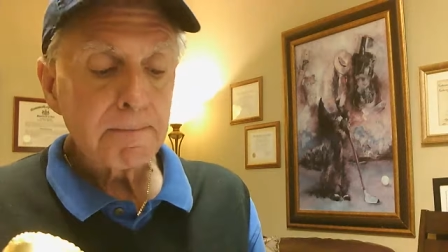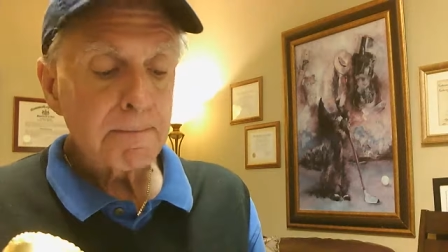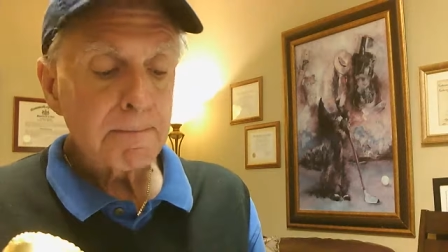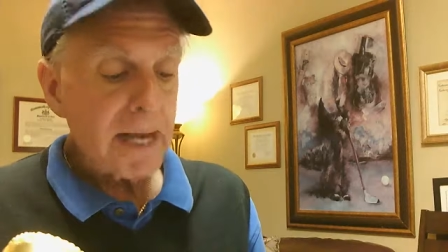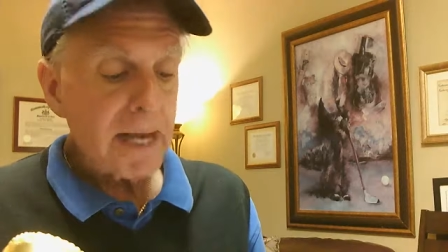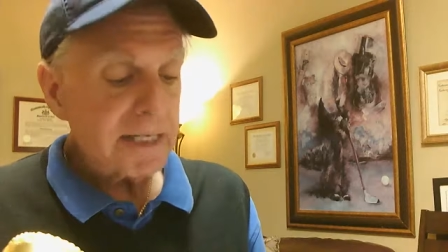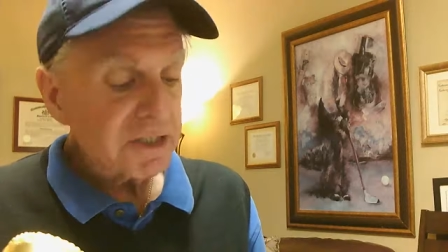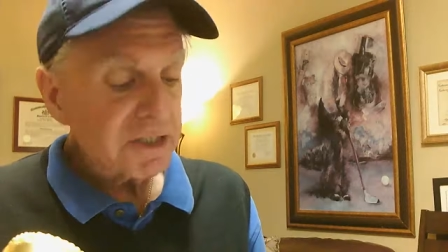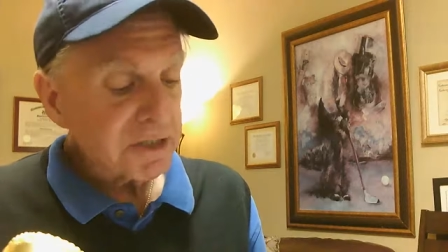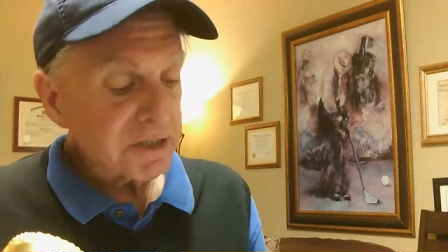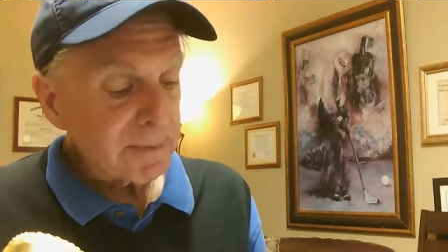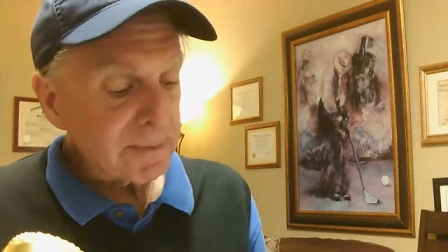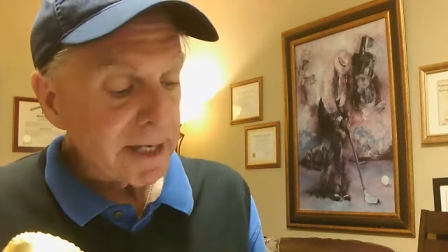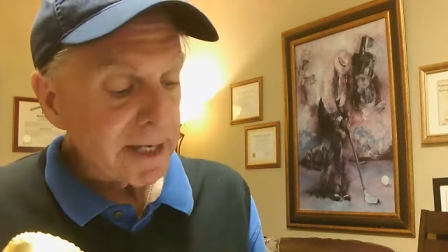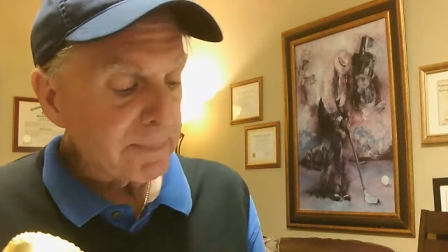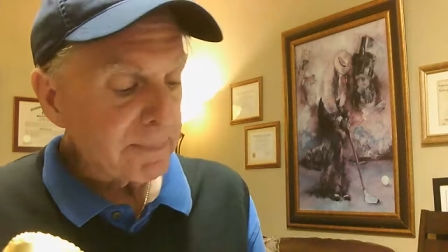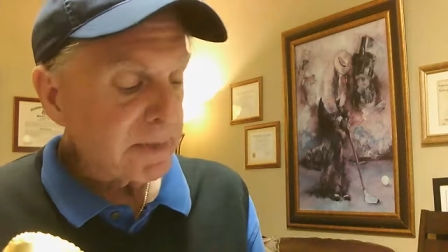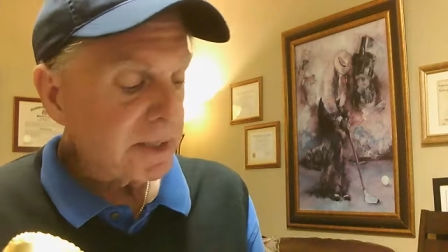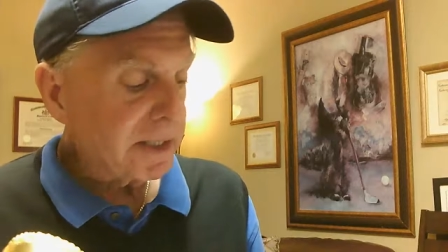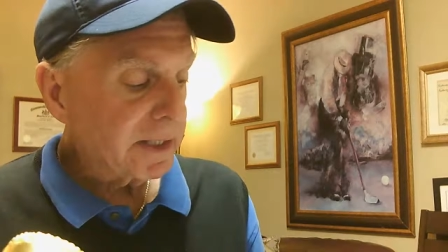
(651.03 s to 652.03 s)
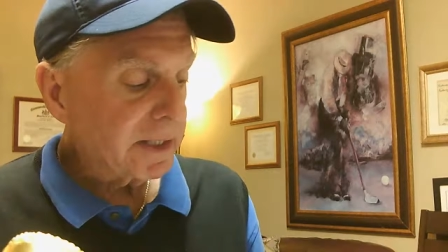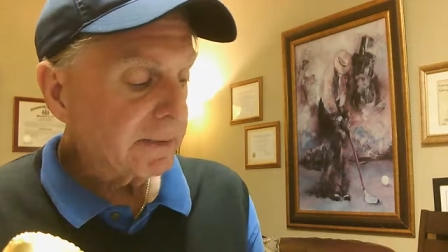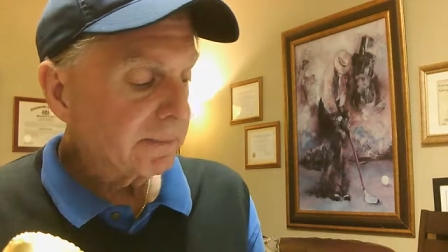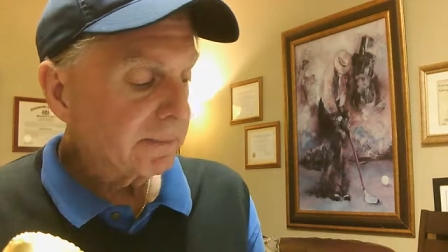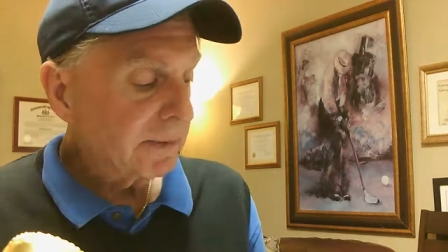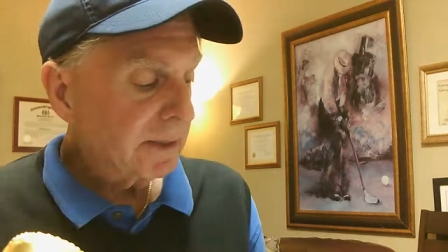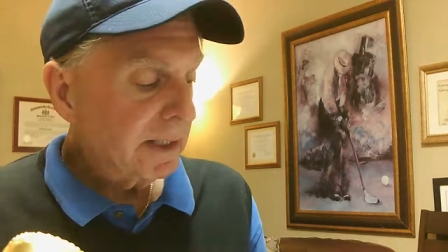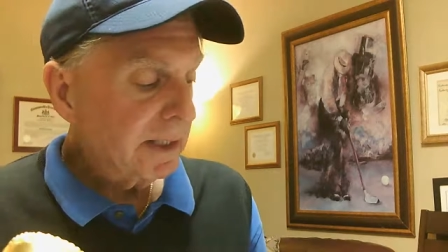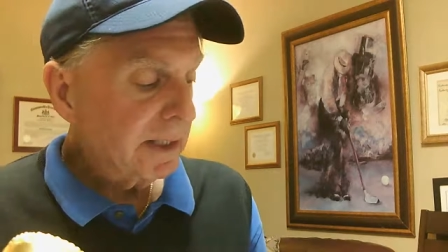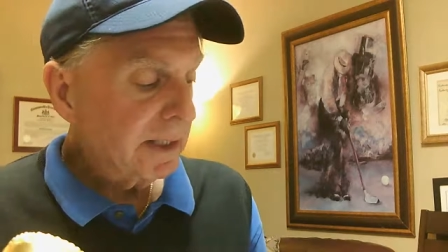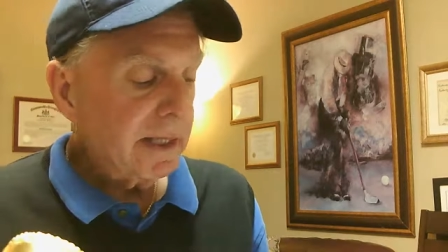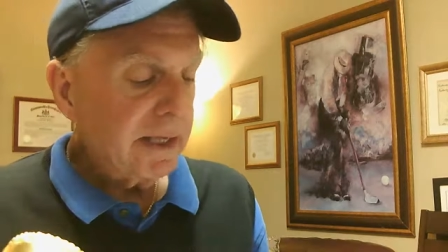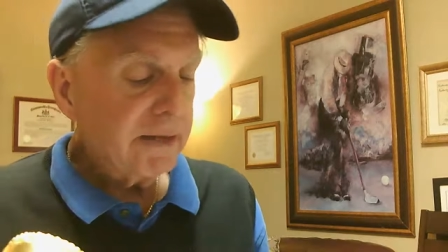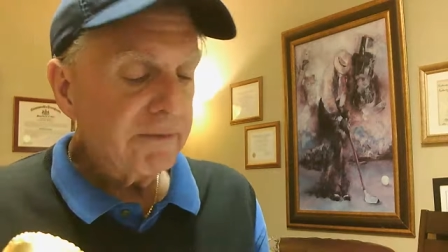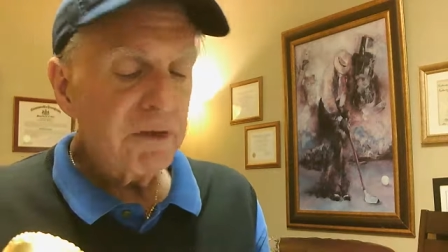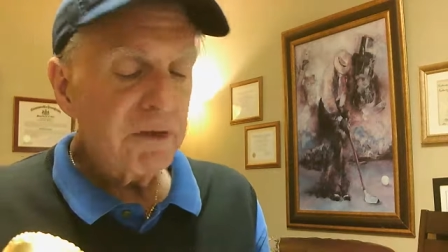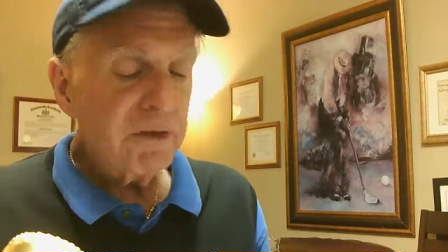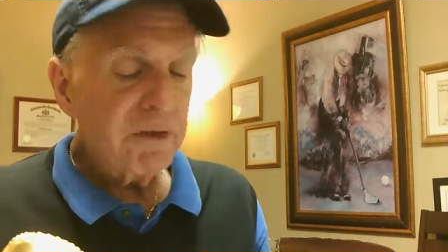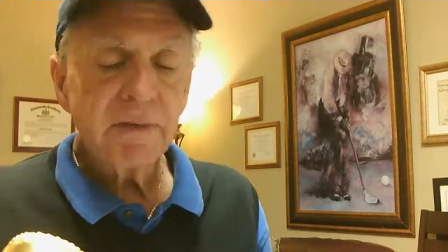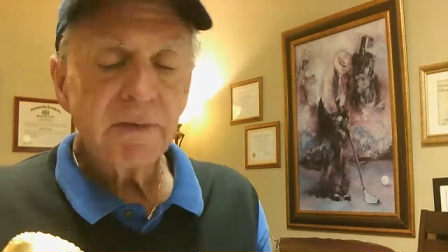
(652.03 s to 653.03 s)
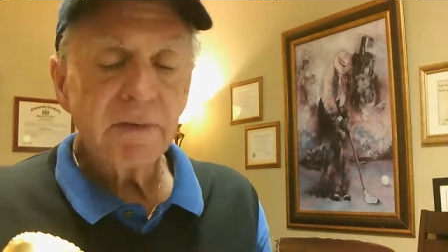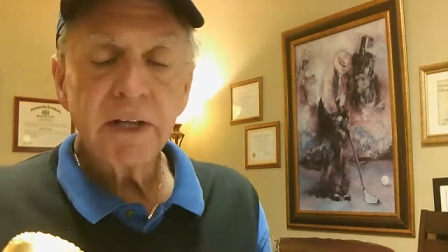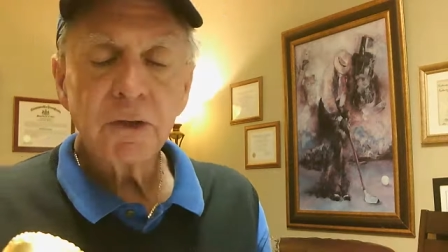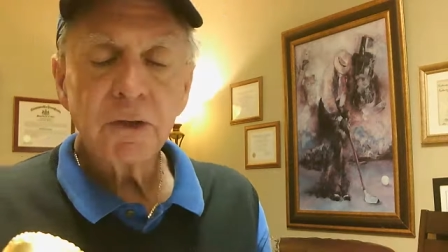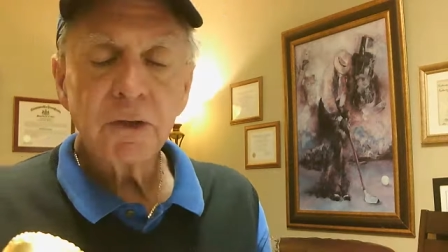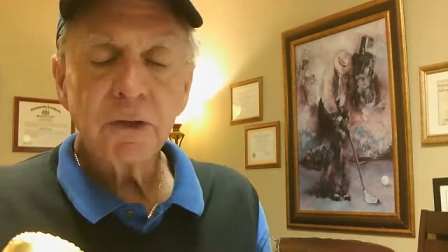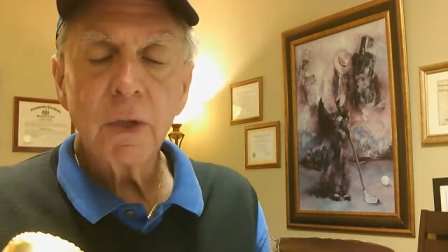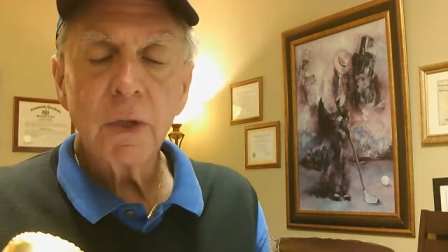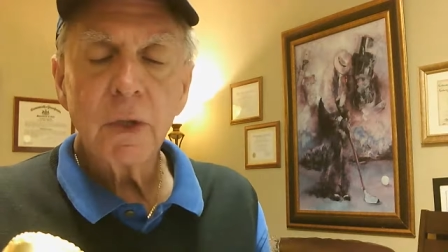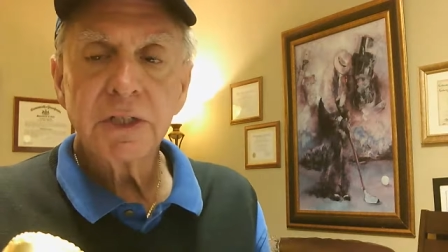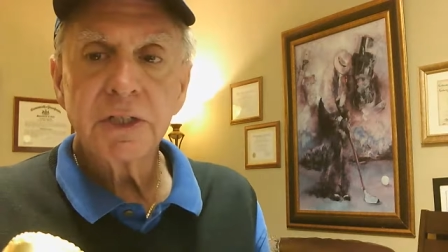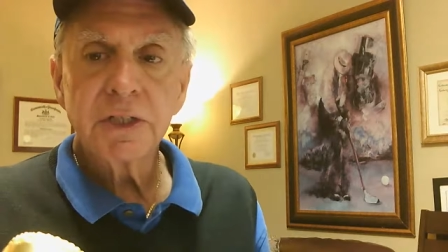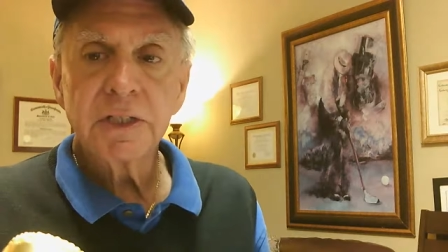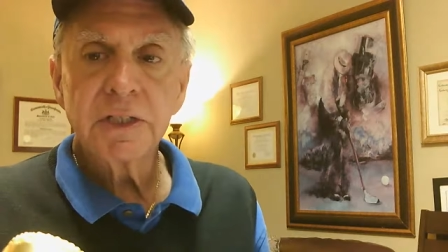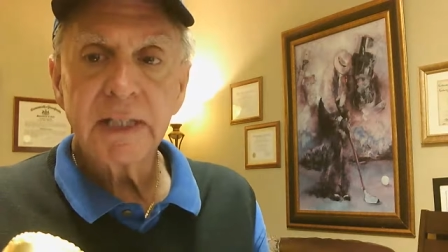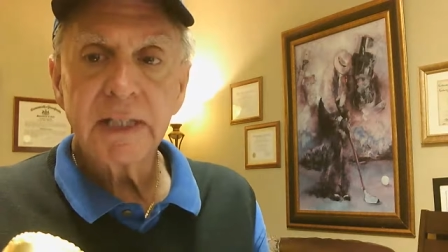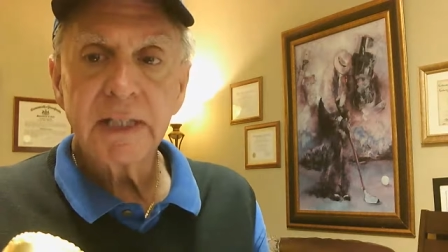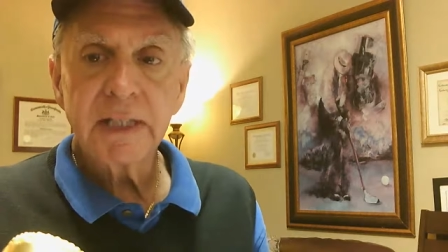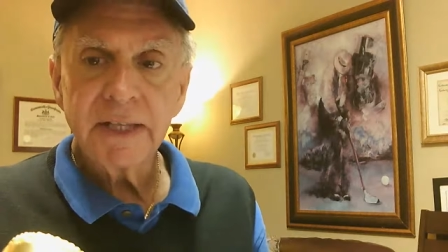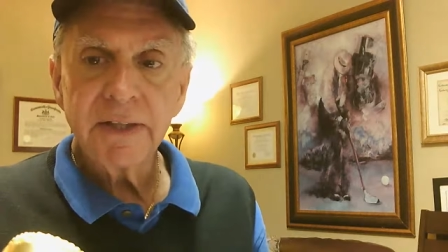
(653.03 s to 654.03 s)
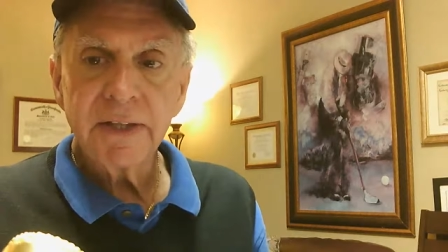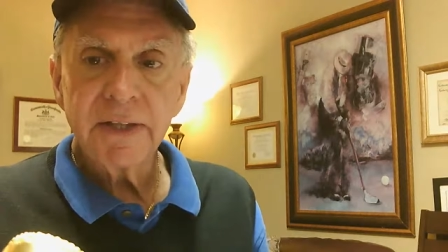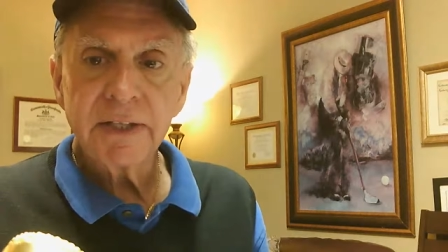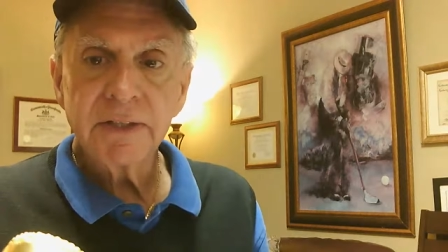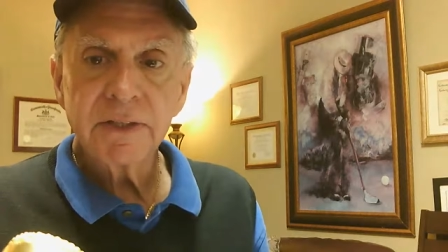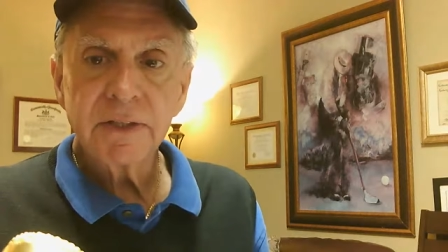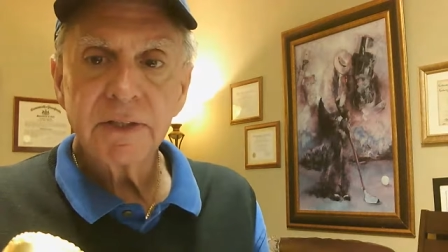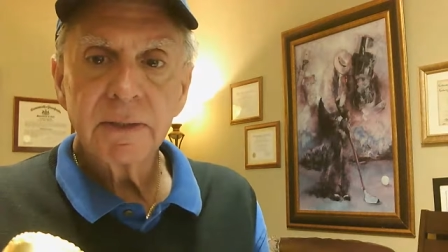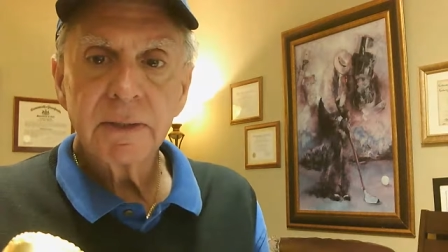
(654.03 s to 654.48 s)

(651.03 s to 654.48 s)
That's just my opinion. If you have any other questions like this,